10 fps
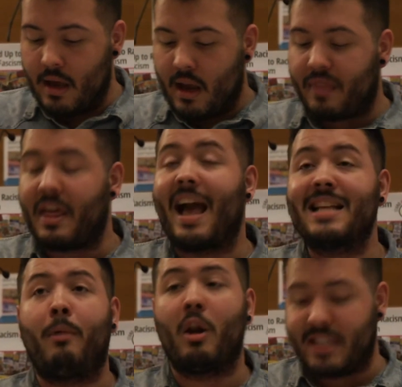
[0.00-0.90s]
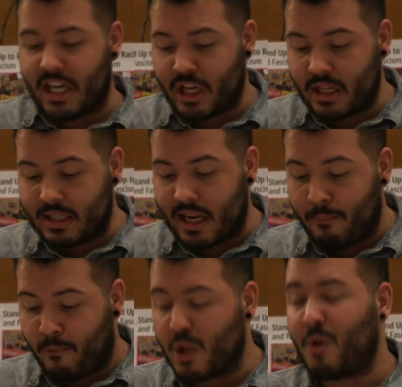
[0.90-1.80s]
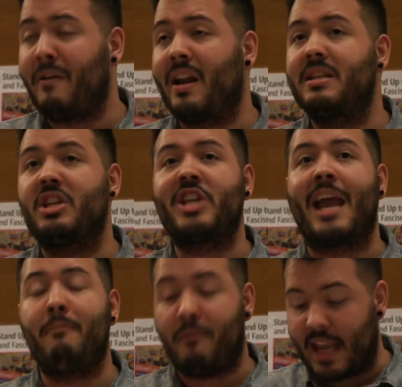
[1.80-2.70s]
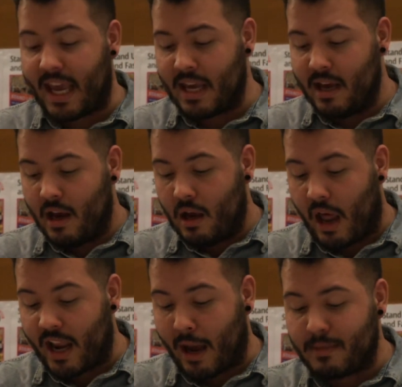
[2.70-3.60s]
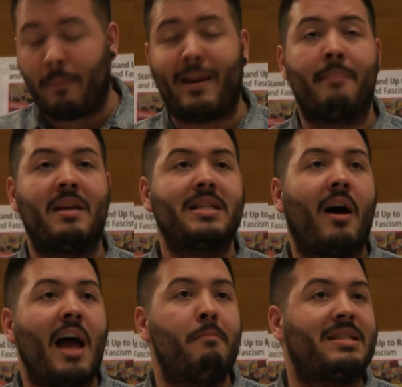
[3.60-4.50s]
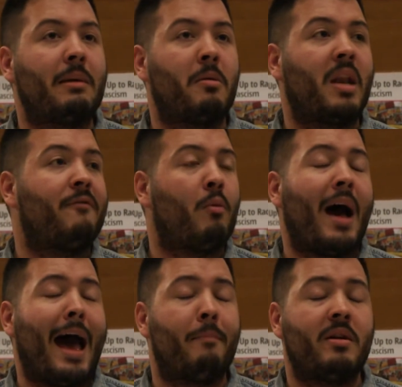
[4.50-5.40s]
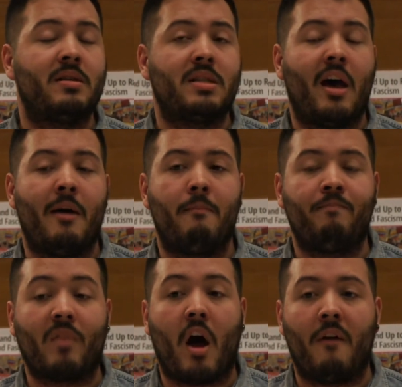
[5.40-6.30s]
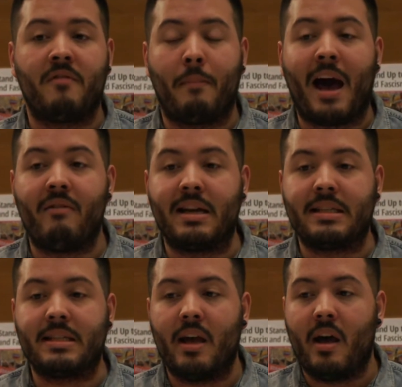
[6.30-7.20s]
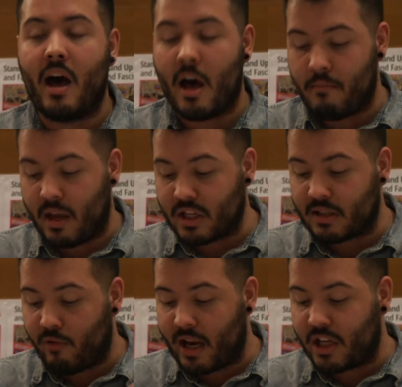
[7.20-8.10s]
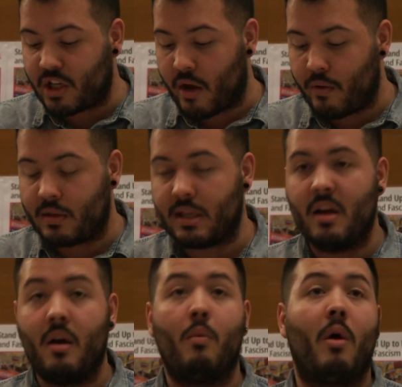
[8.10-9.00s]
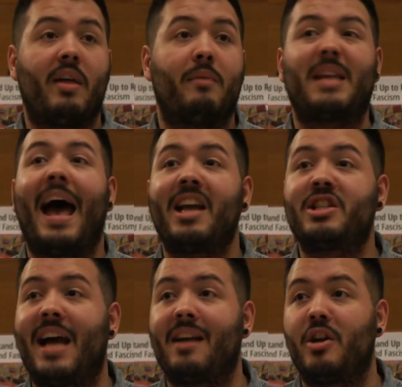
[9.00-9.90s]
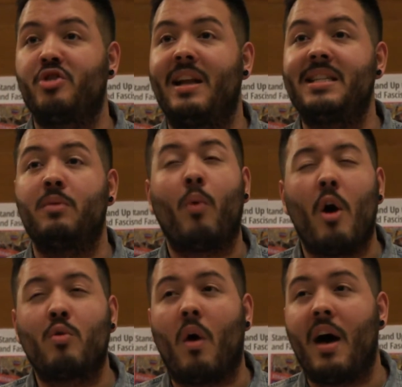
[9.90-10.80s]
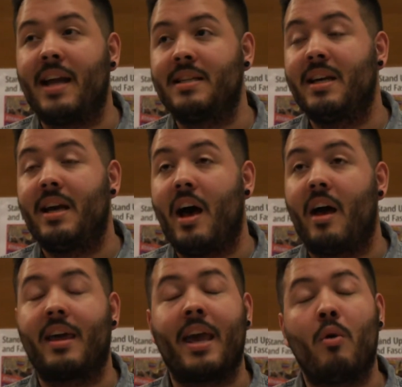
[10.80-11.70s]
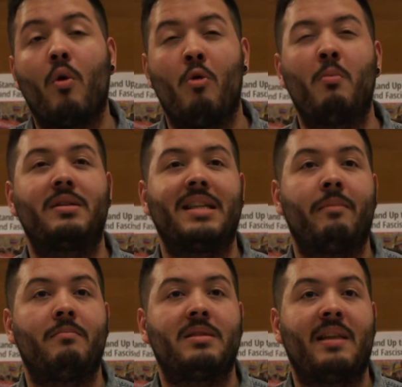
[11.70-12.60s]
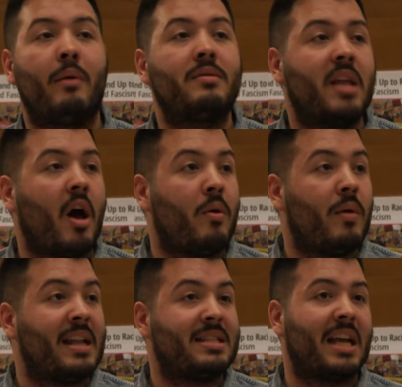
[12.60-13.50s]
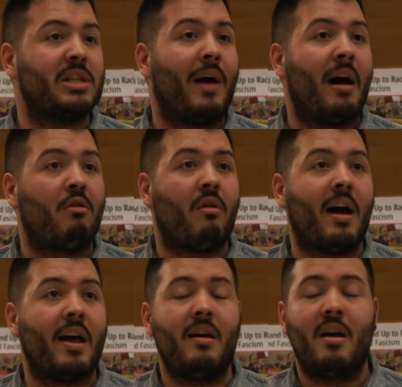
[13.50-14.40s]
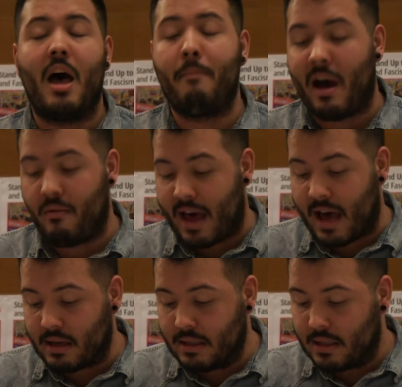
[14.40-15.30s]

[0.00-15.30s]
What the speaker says: And I think as politicians and influential figures are shamefully lining up to blame the entire Muslim community for what happened after Paris, it just really shows, well, there was a hashtag that trended worldwide, kill all Muslims, and there was no international outcry about that.